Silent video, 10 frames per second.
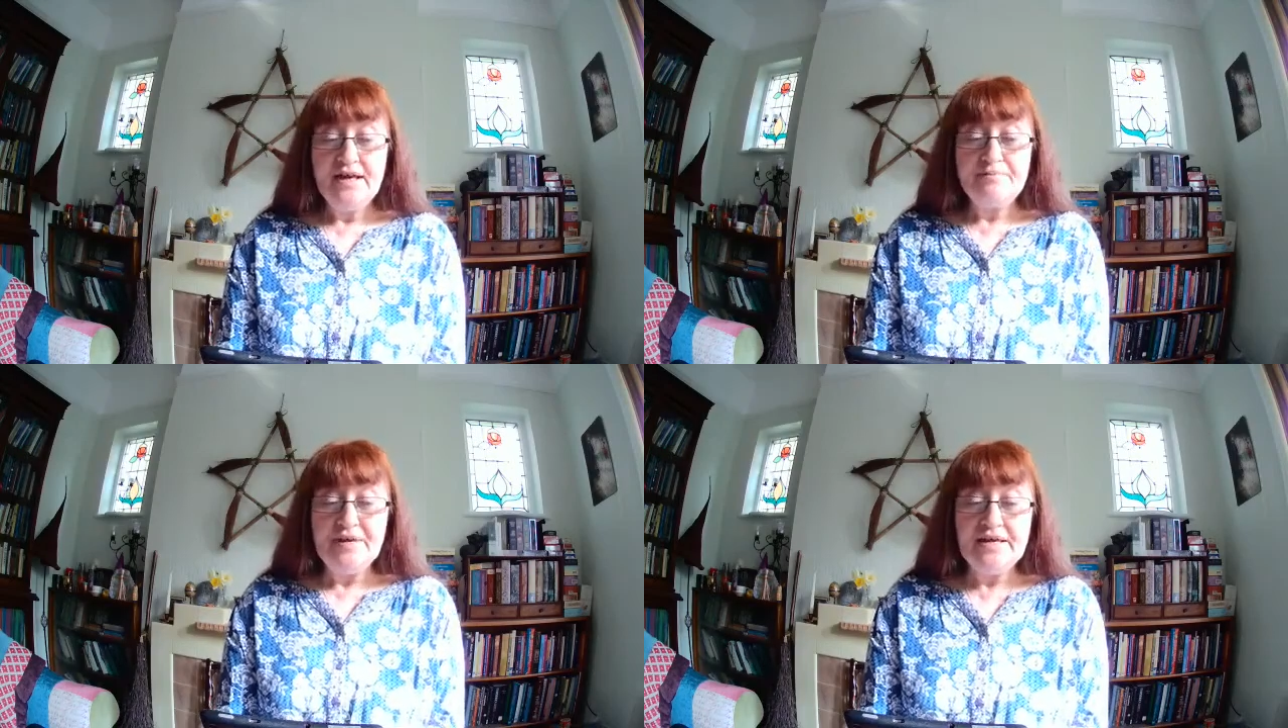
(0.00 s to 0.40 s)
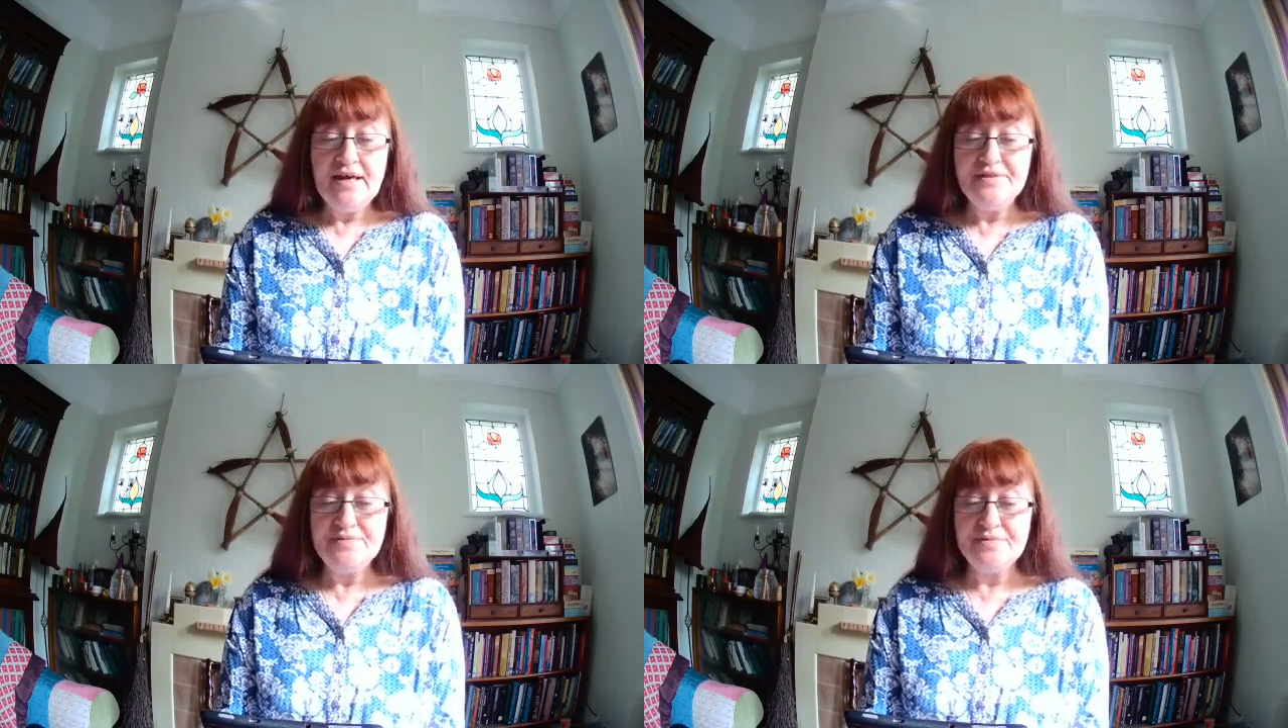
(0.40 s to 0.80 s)
It
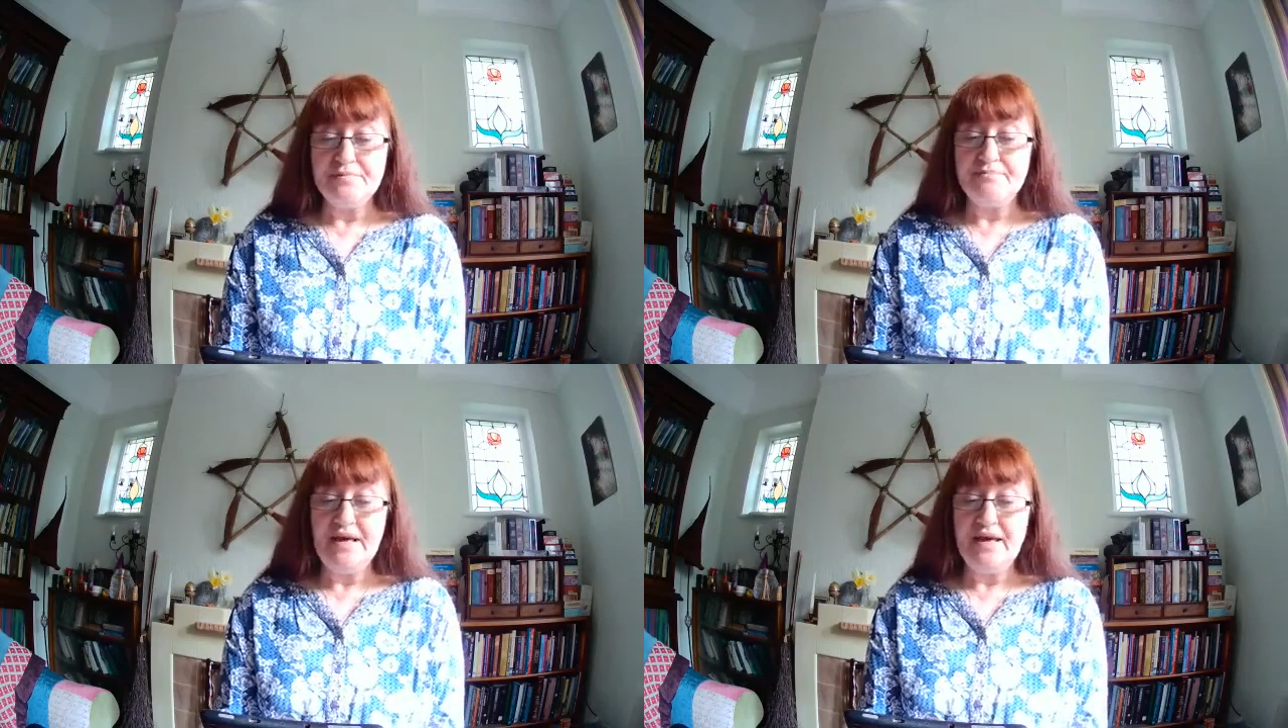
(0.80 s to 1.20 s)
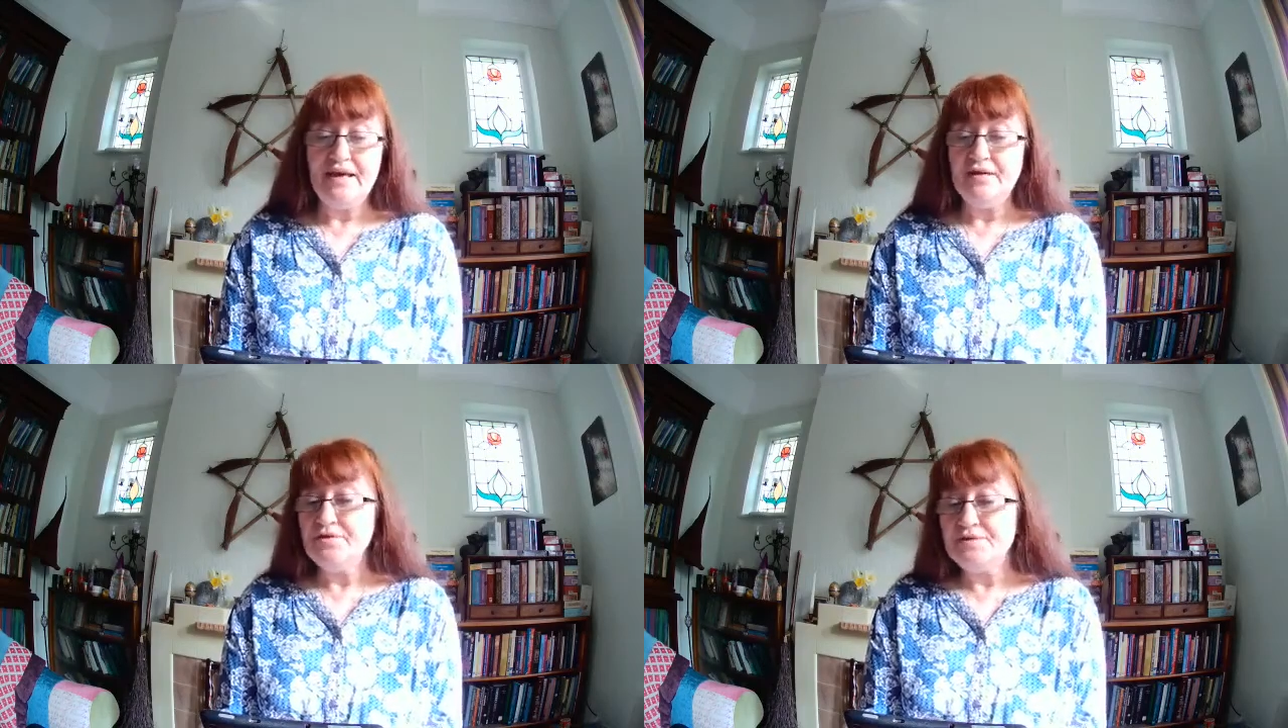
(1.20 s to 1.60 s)
begins with a
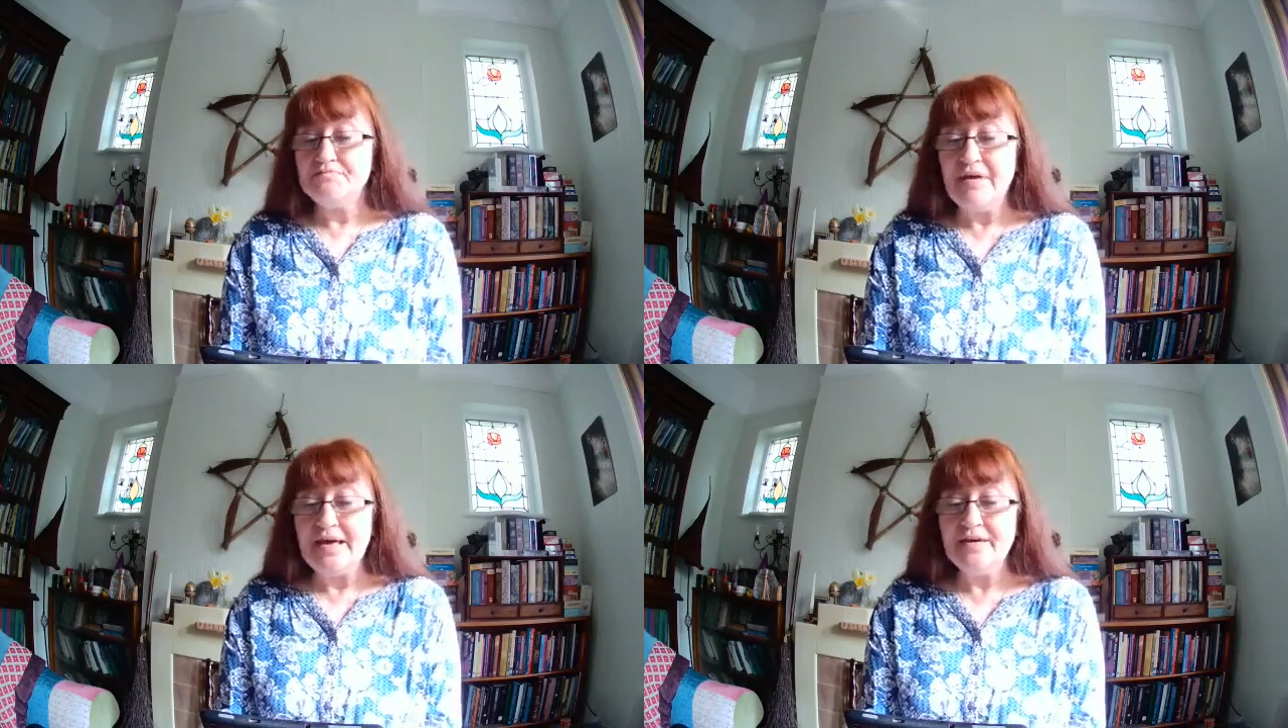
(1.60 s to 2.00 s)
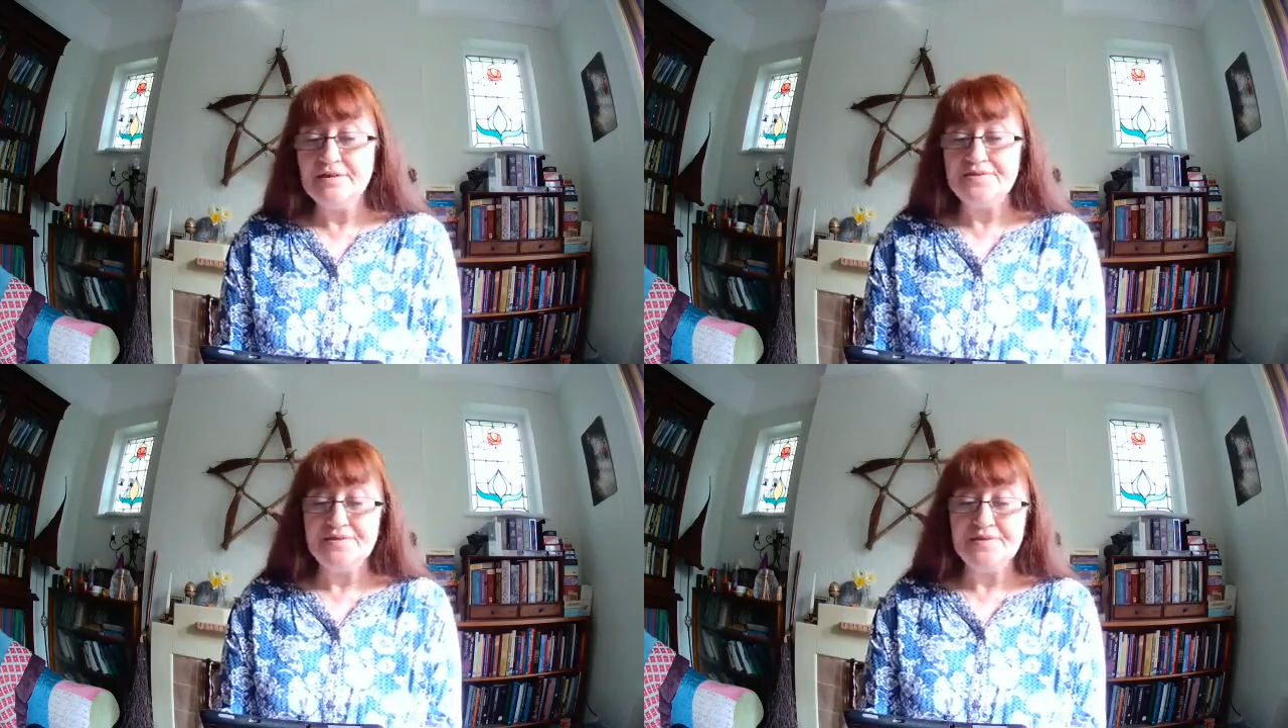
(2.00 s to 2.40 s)
being whose
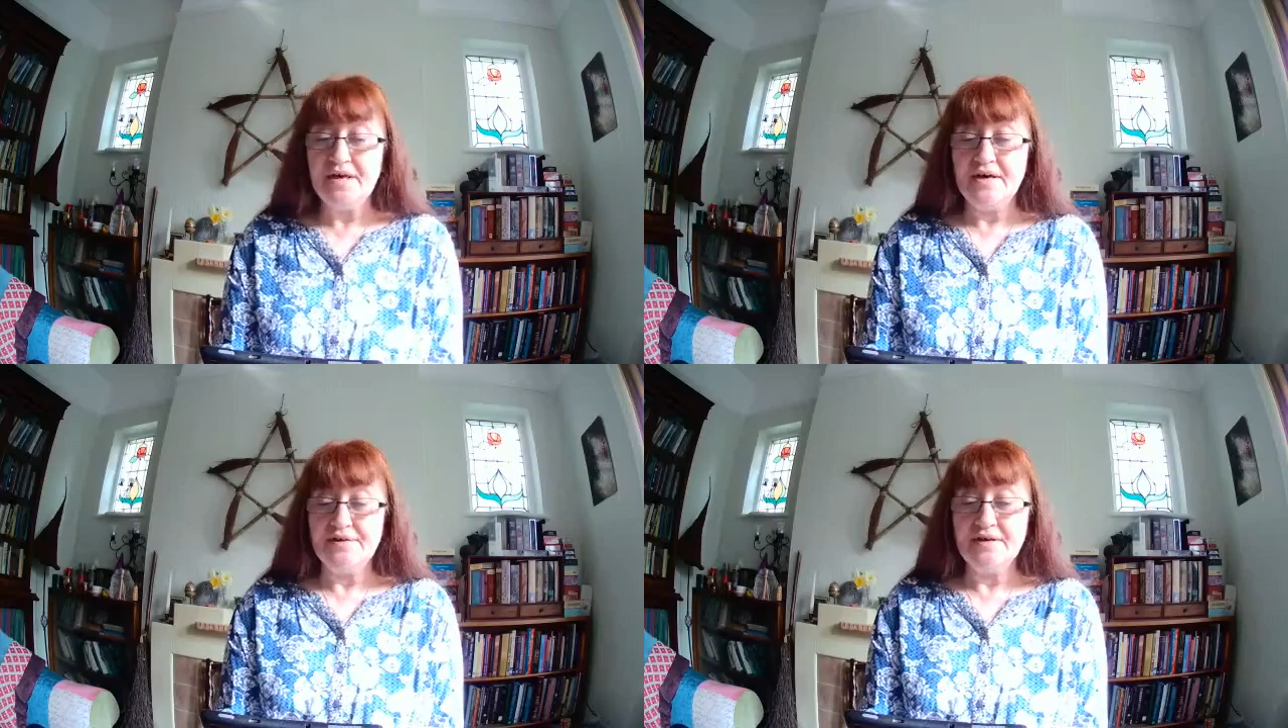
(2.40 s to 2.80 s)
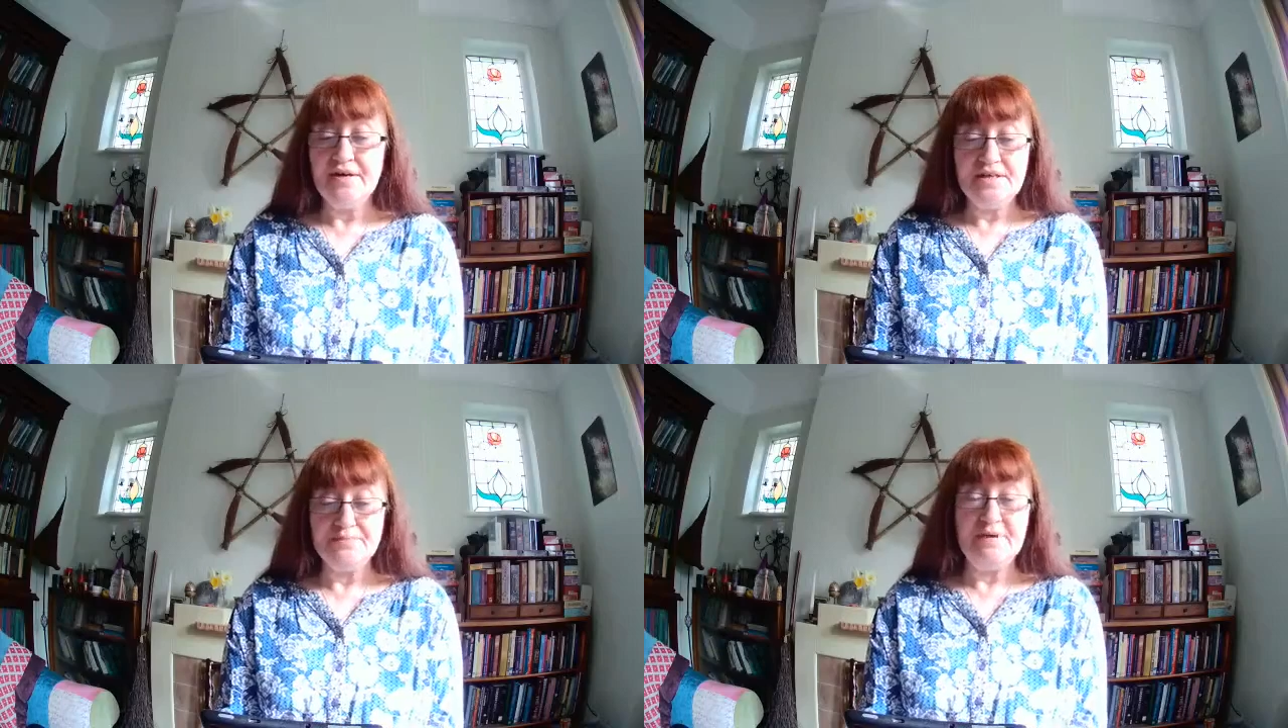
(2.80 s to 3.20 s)
main
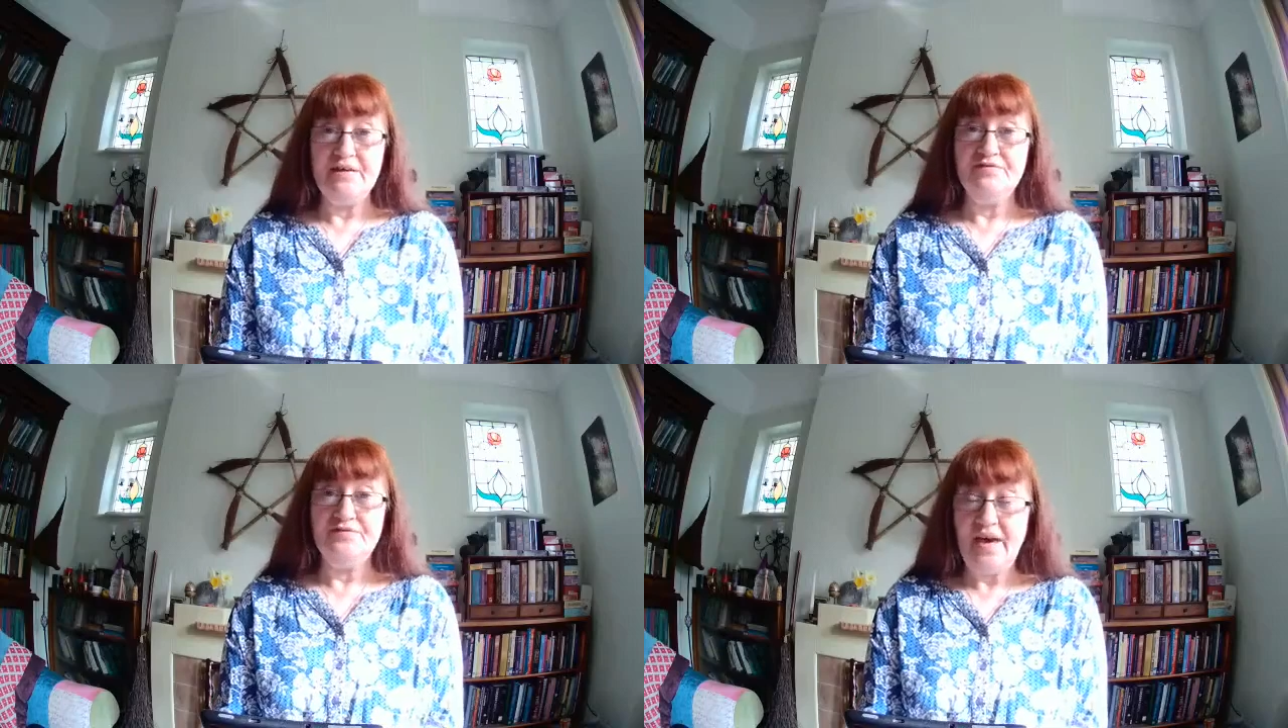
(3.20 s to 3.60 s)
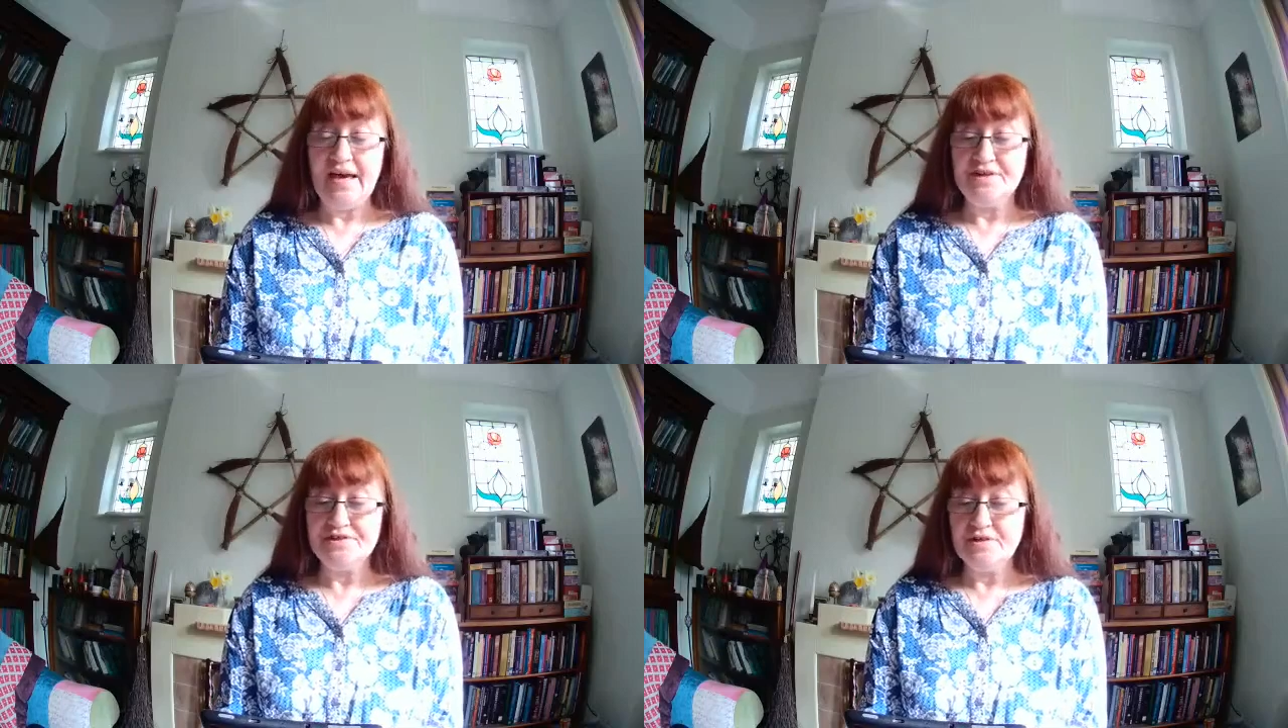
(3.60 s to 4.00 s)
concern is being
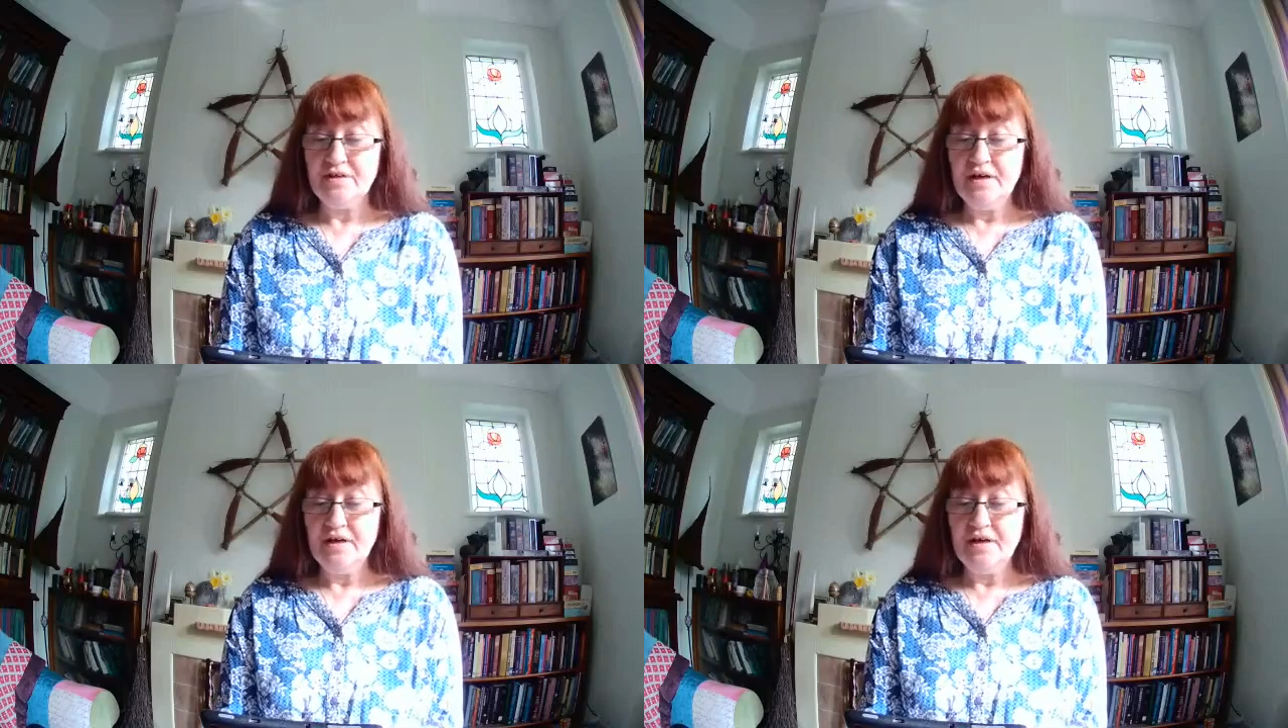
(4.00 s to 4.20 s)
fed,